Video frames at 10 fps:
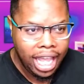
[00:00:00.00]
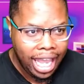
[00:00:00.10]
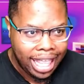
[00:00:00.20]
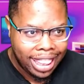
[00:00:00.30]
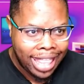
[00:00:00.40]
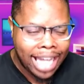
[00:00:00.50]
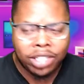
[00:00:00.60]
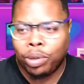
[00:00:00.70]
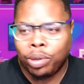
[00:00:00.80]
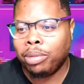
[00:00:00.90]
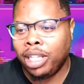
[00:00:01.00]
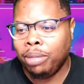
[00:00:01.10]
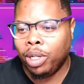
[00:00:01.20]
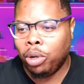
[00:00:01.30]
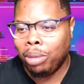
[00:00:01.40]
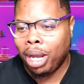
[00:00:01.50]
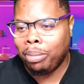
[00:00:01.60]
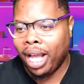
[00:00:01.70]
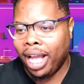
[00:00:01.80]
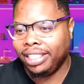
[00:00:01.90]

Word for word: And that's what I'm keeping on my mind.